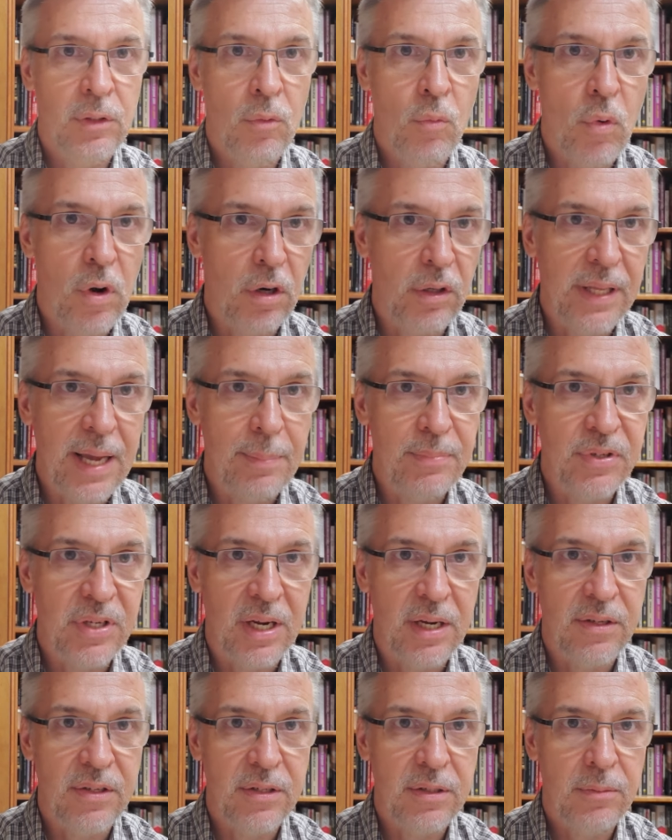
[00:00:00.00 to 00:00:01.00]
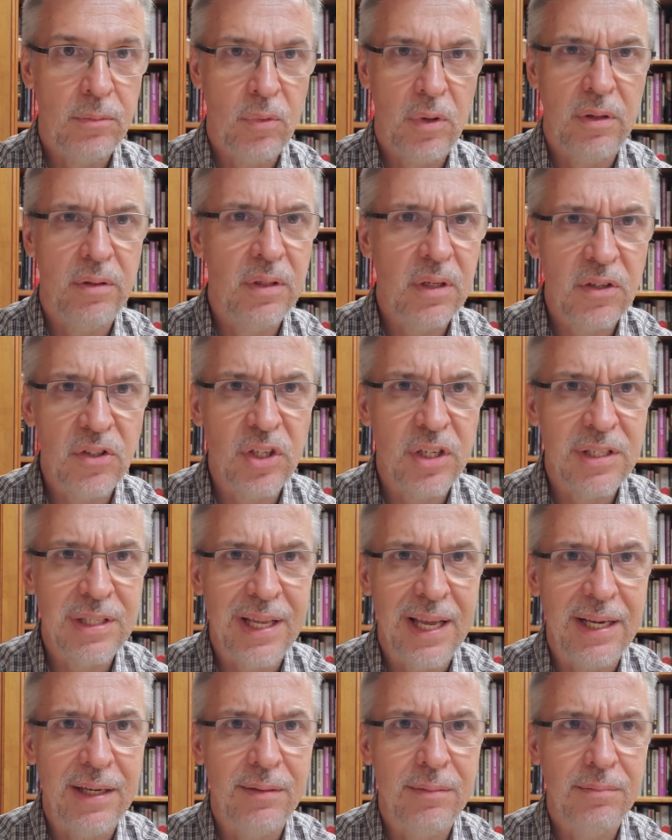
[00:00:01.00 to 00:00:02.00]
What are lampstands? Well, they're just
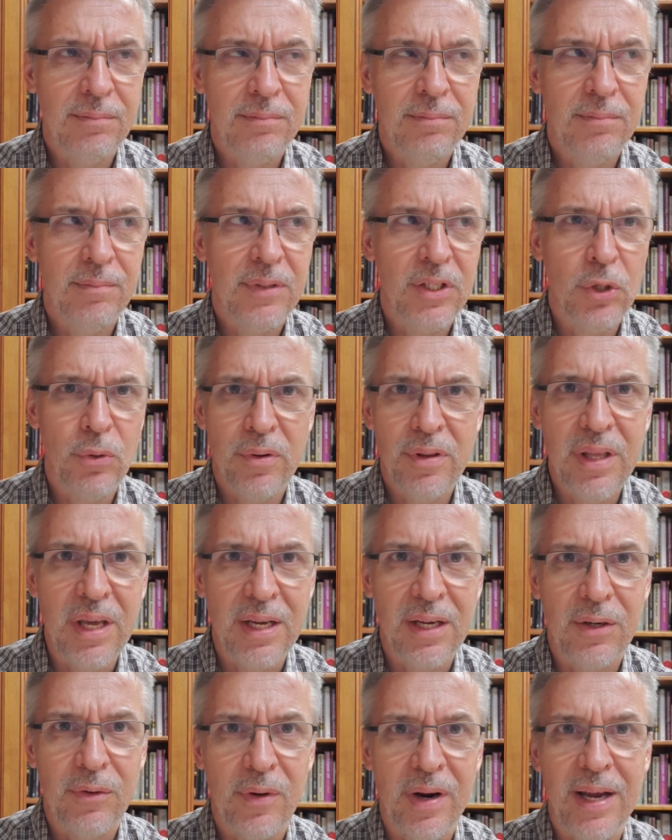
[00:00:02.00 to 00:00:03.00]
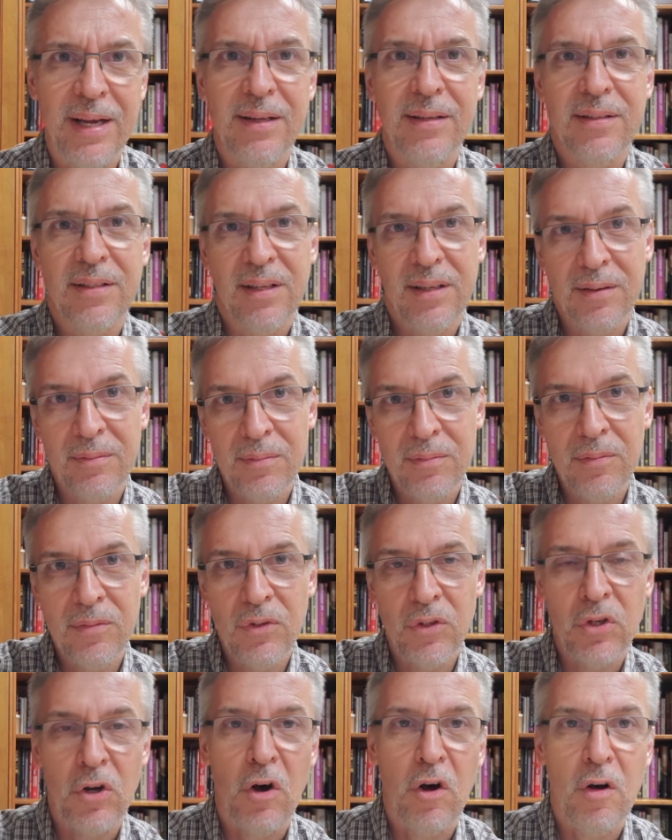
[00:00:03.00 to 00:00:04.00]
like you'd think, right? It's a
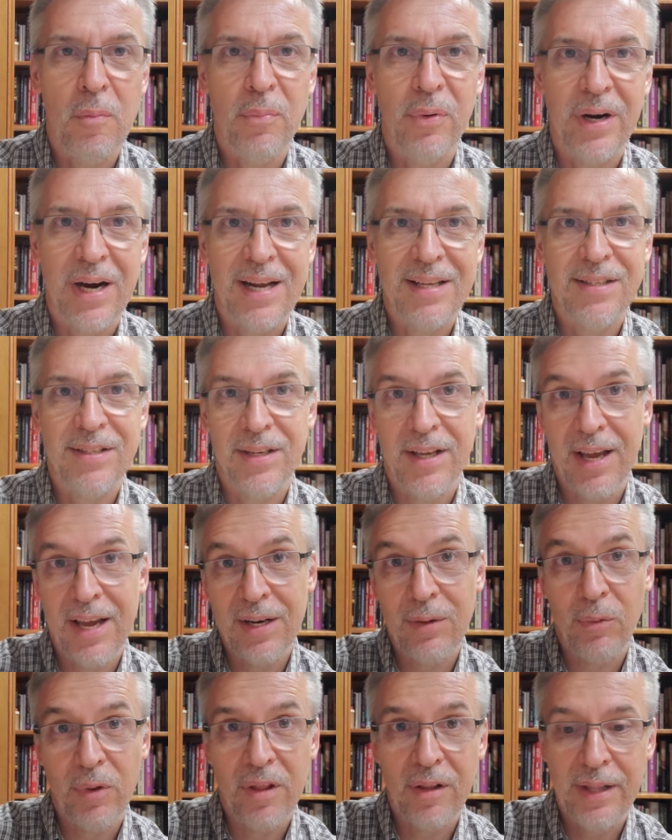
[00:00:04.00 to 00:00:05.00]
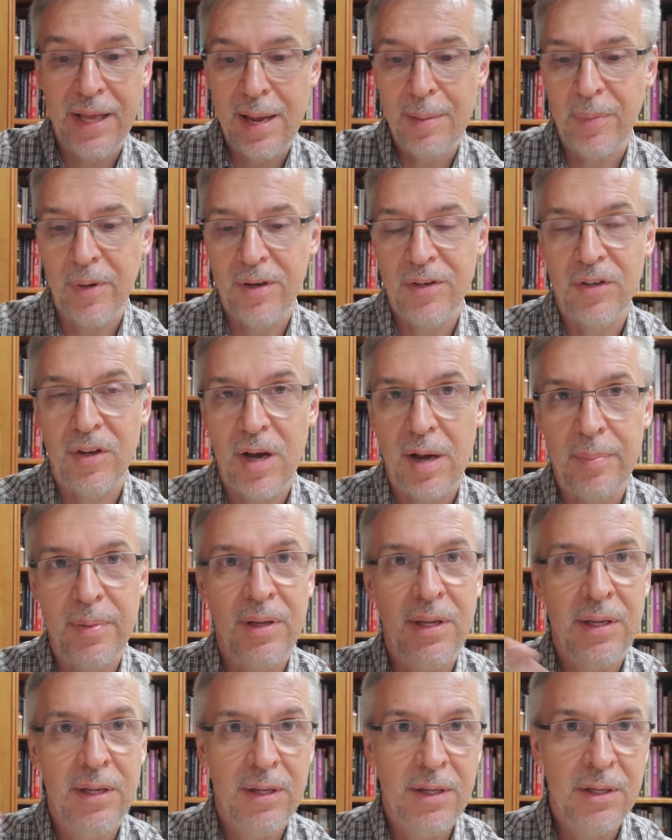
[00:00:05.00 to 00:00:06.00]
tall brass stand with a lamp on top
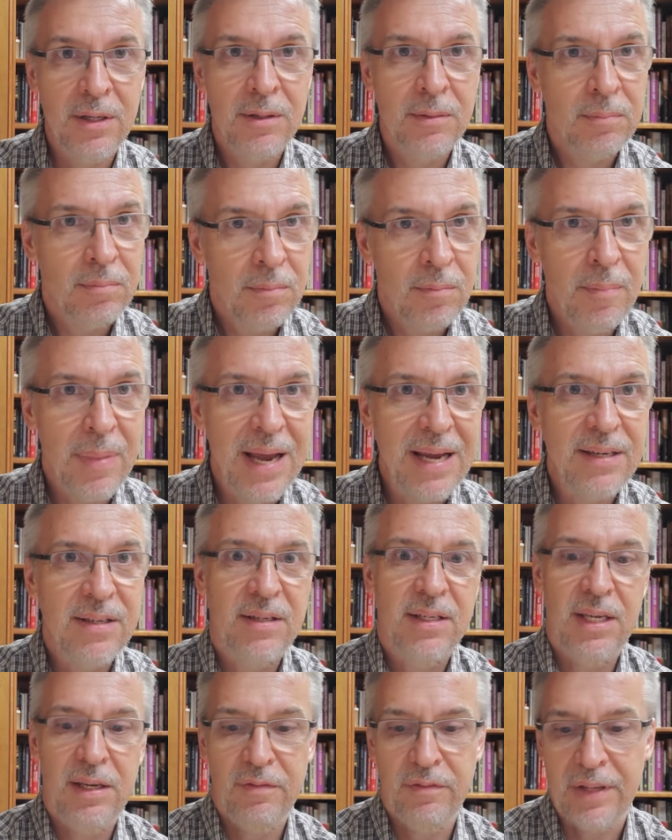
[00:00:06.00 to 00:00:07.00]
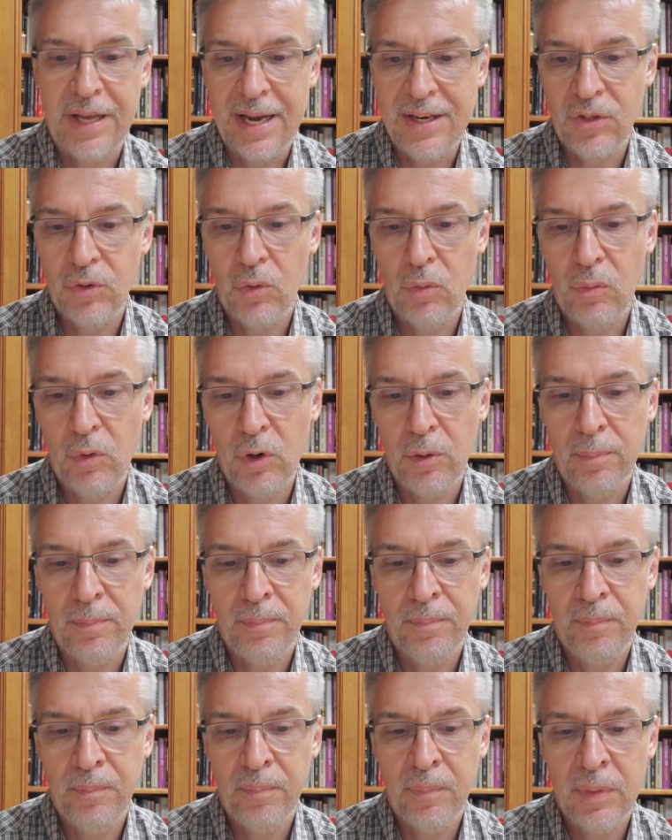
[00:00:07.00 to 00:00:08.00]
made to give light to a room.
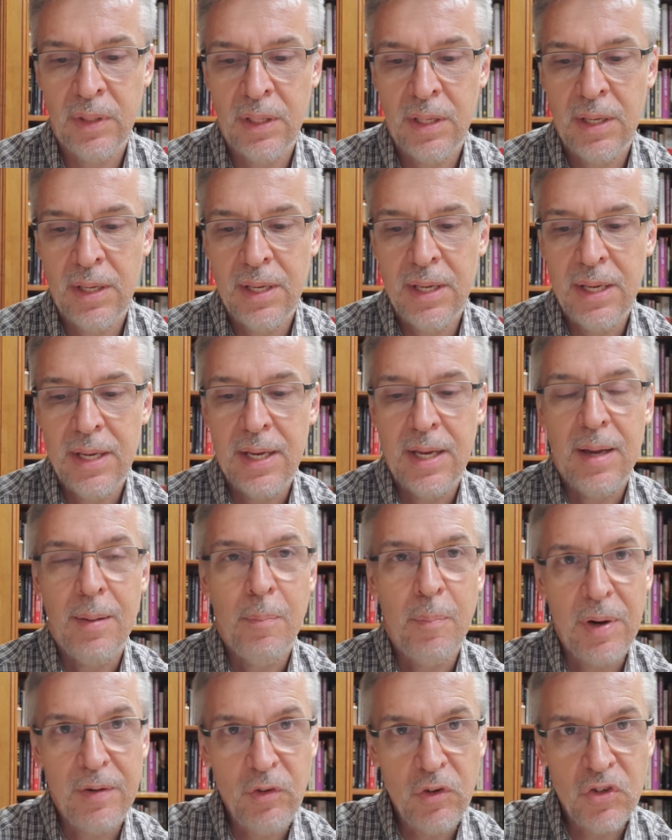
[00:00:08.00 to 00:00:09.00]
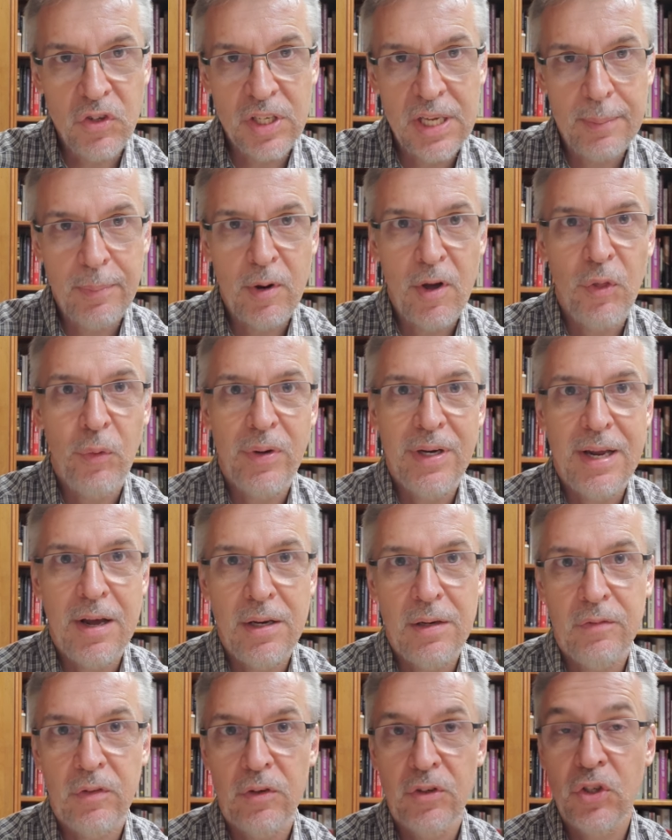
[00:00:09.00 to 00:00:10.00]
But if you skip all the way down
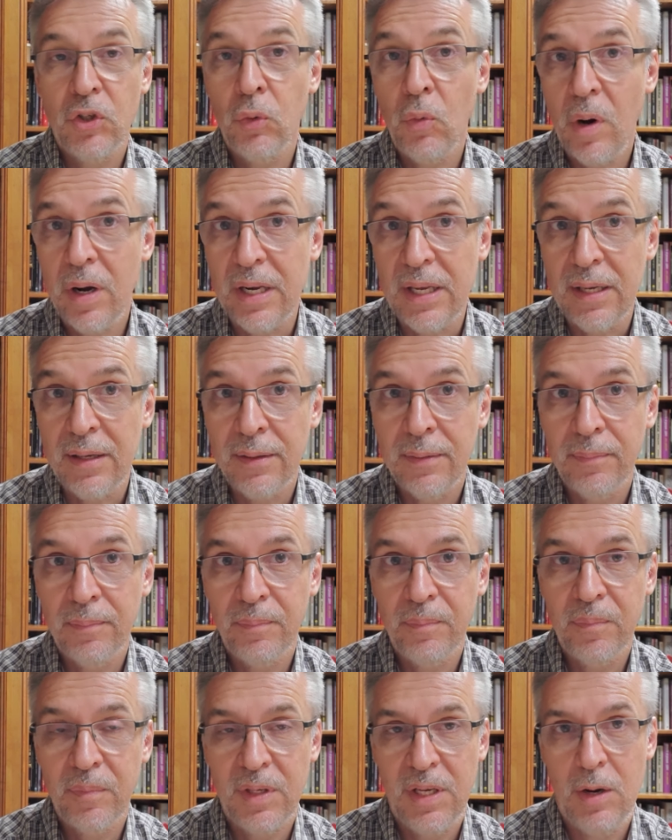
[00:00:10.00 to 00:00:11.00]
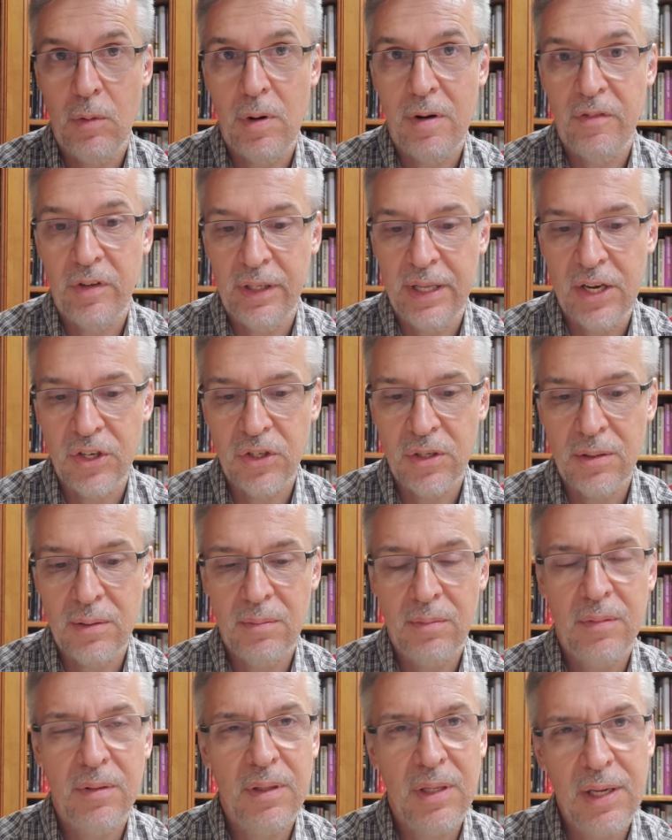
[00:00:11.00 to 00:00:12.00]
to verse 20 in Revelation,
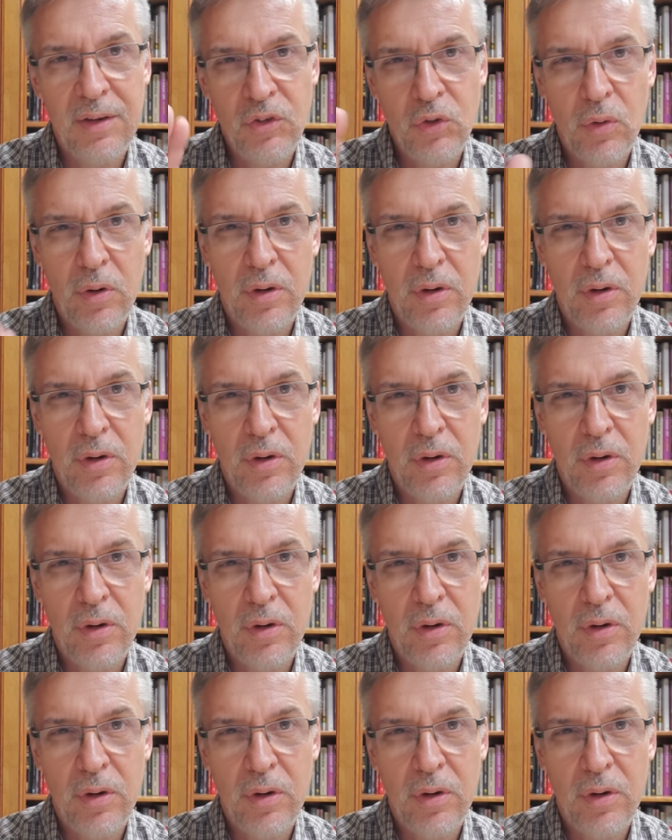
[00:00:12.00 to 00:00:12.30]
it gives you